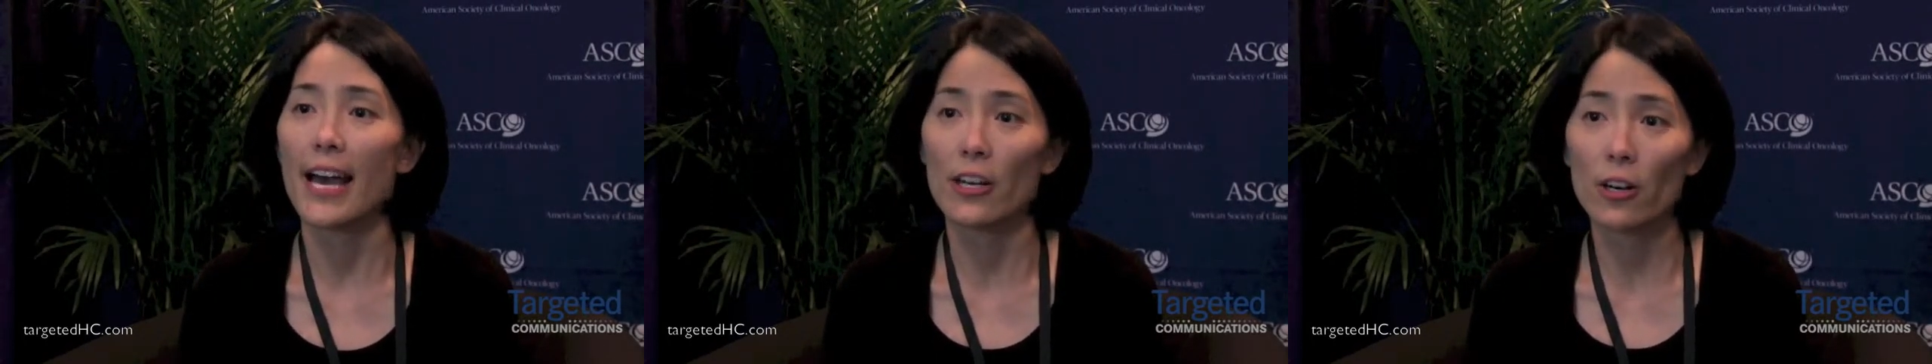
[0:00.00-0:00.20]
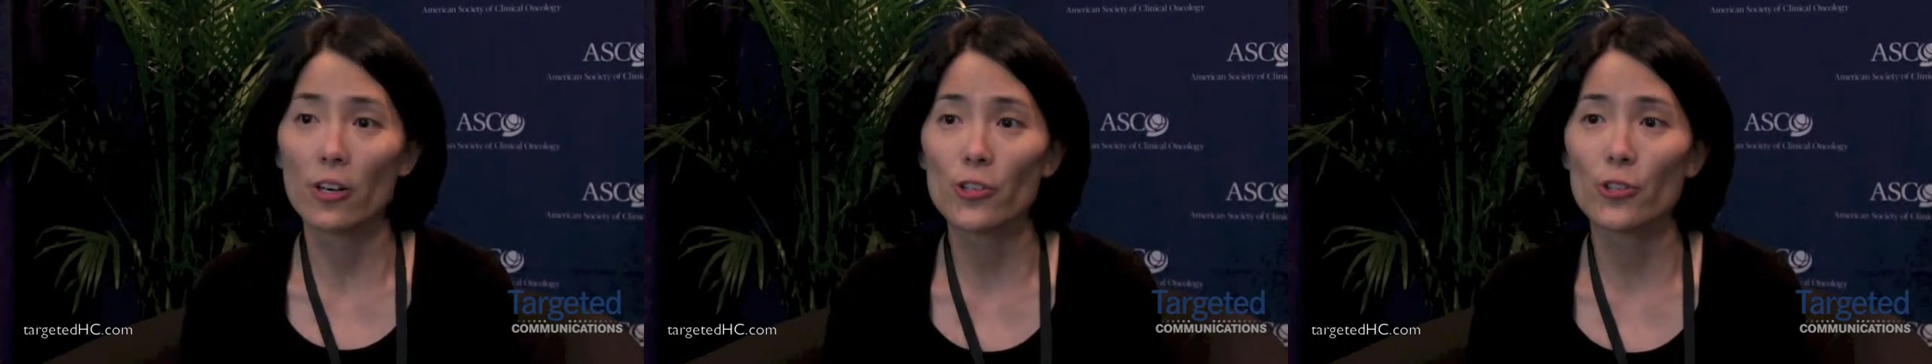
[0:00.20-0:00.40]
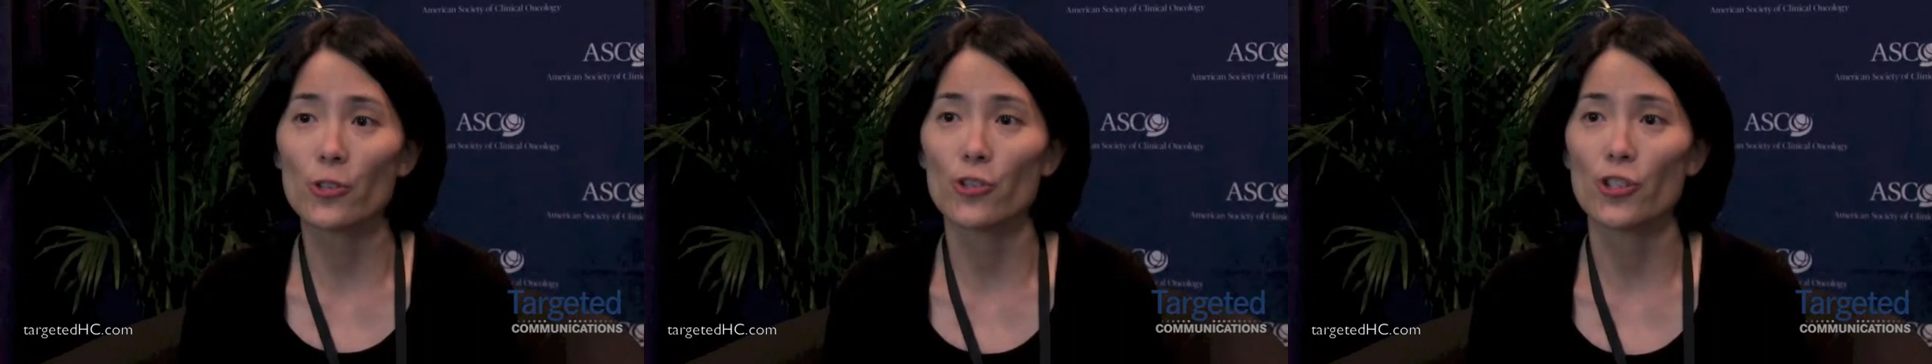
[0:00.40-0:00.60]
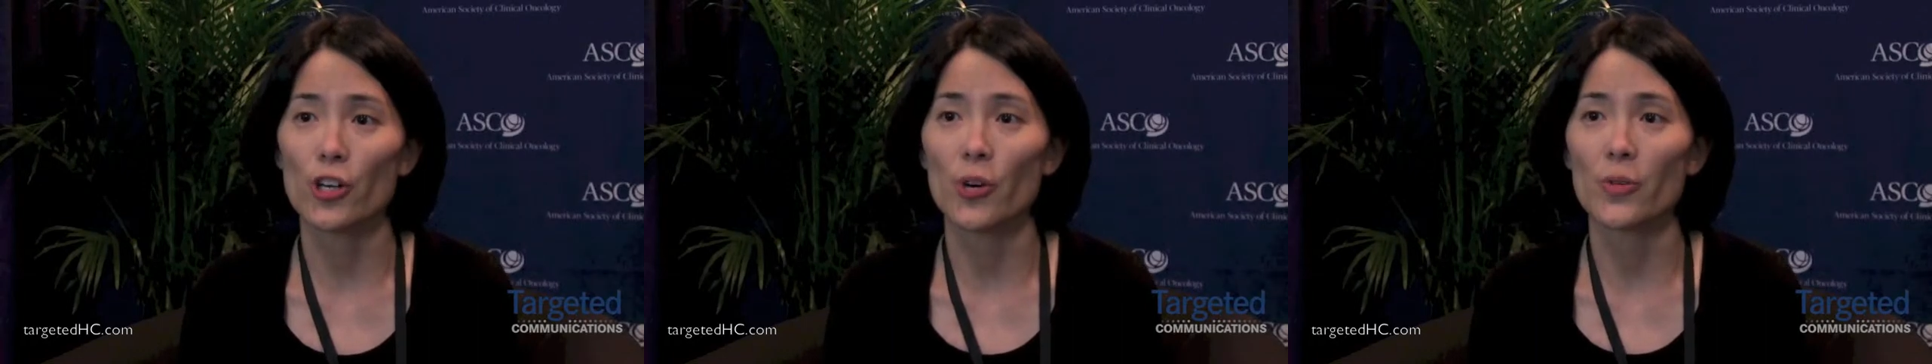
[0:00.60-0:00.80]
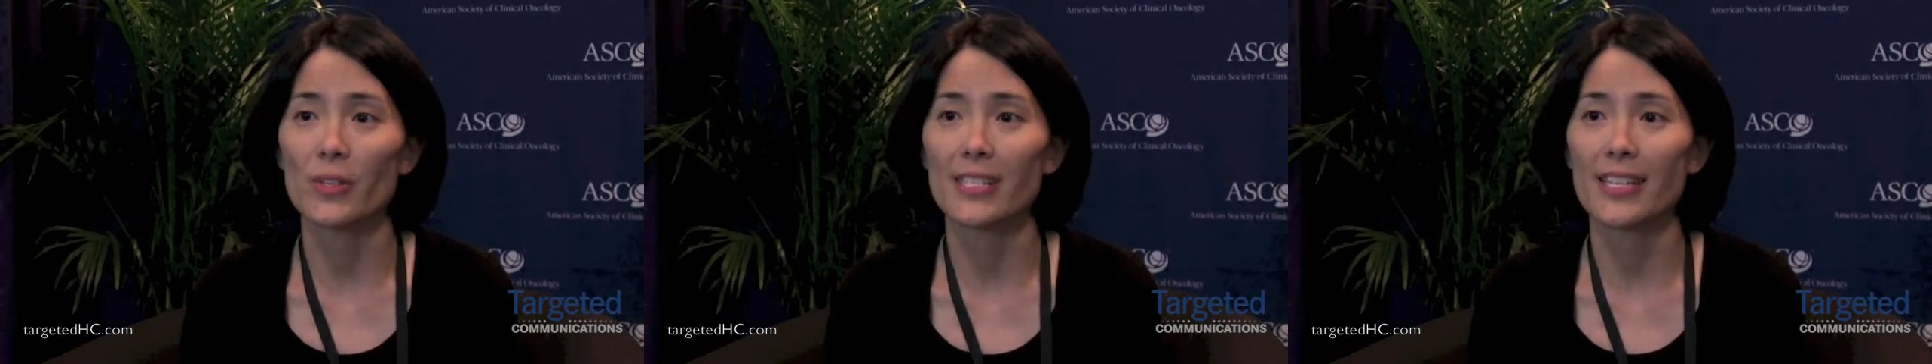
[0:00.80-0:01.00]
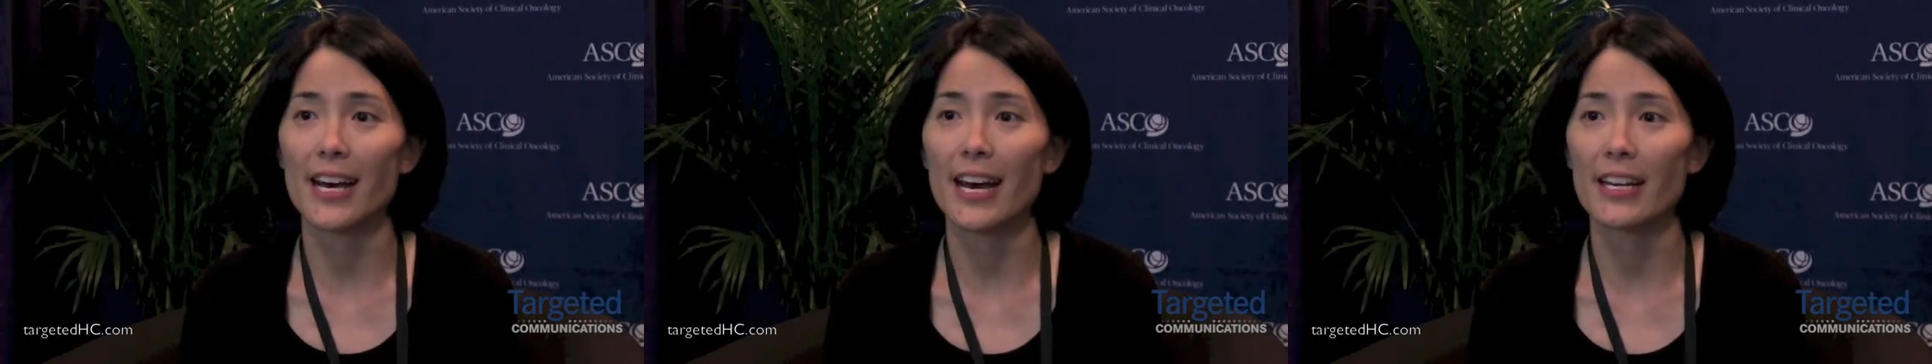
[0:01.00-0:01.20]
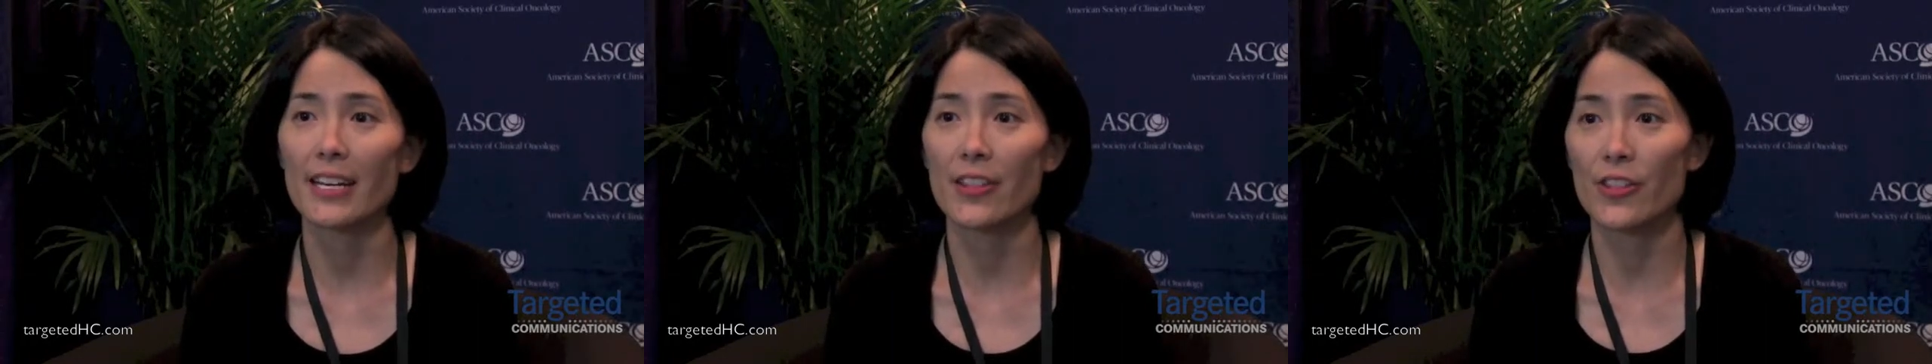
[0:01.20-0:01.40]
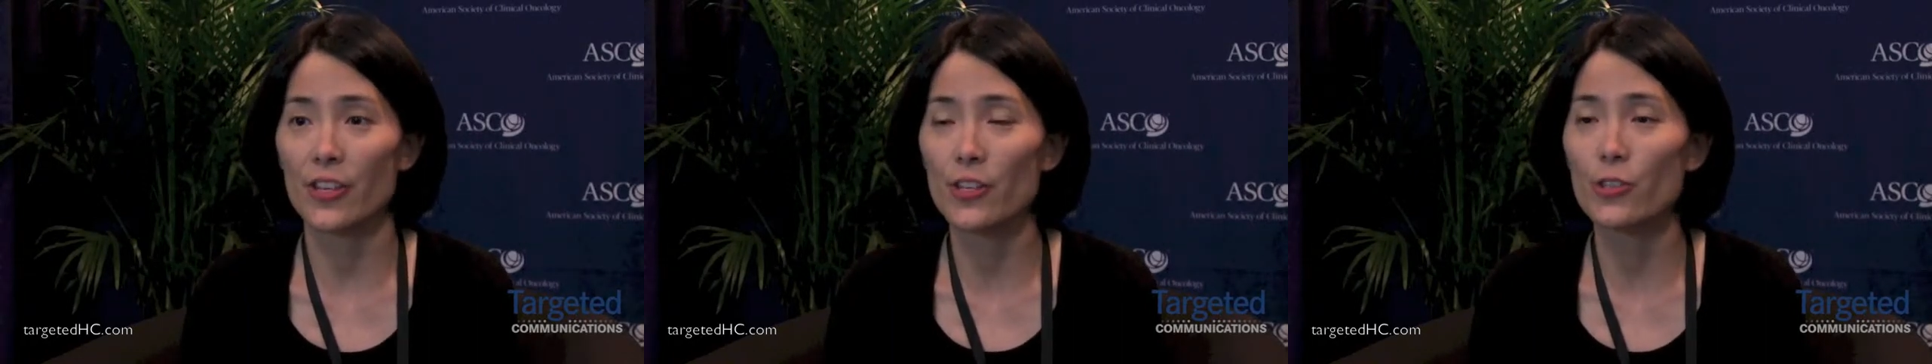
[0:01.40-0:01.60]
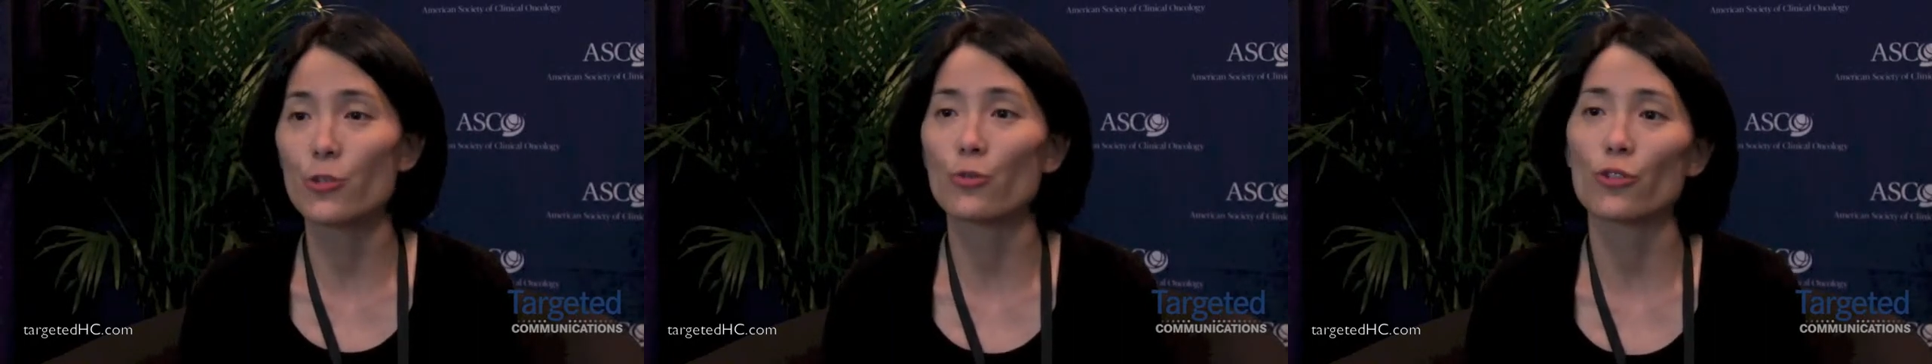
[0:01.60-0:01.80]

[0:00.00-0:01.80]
and also shows that in this